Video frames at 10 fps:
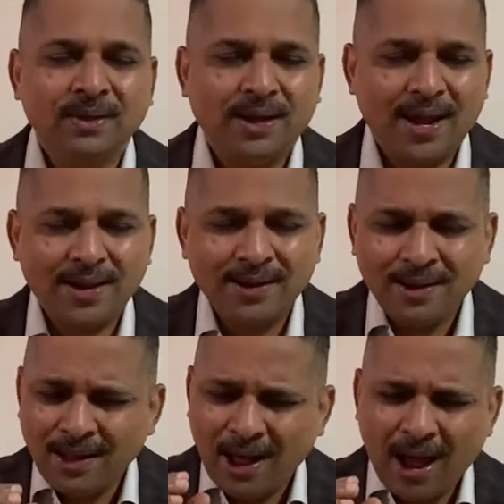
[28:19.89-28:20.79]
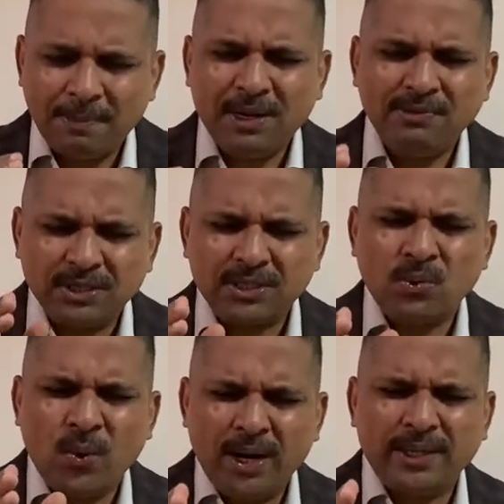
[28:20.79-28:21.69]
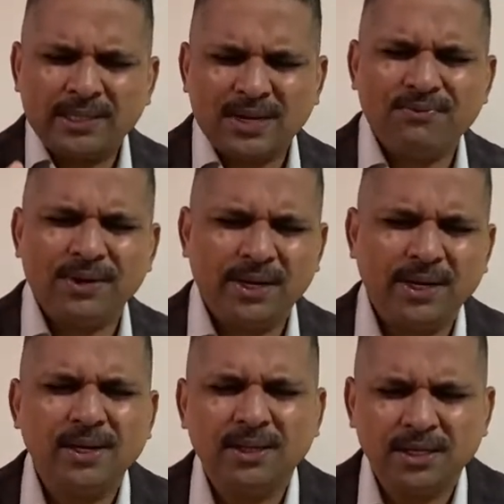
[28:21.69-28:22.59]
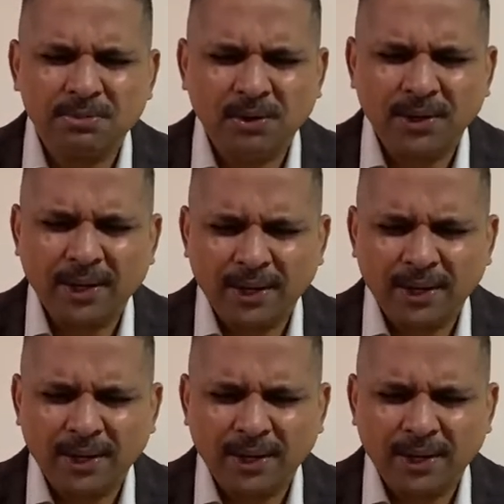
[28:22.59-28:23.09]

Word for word: And I believe this is a word that someone needed this morning.